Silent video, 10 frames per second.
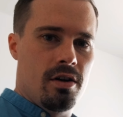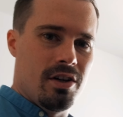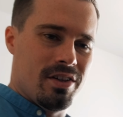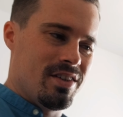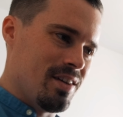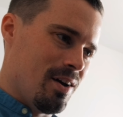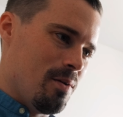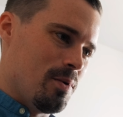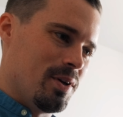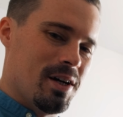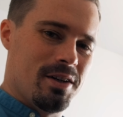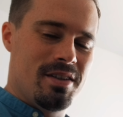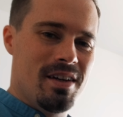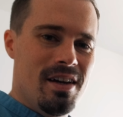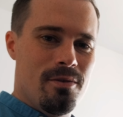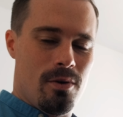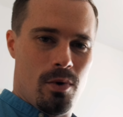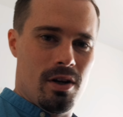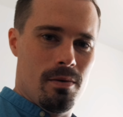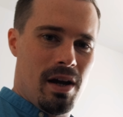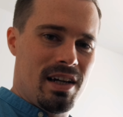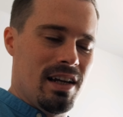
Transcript: because I want to make